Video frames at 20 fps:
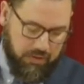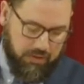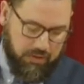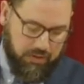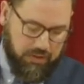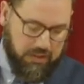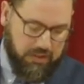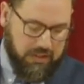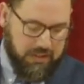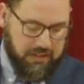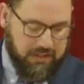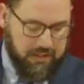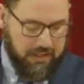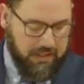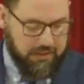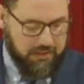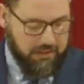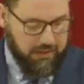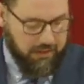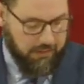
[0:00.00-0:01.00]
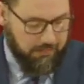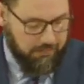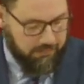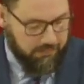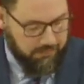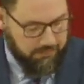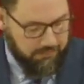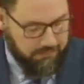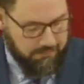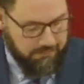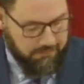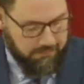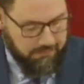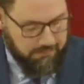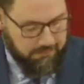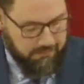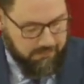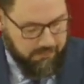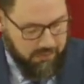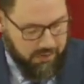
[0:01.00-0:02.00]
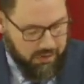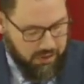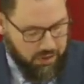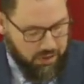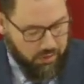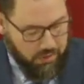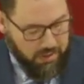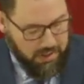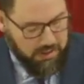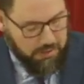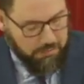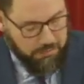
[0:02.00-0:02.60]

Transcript: Jesus said to him, He who has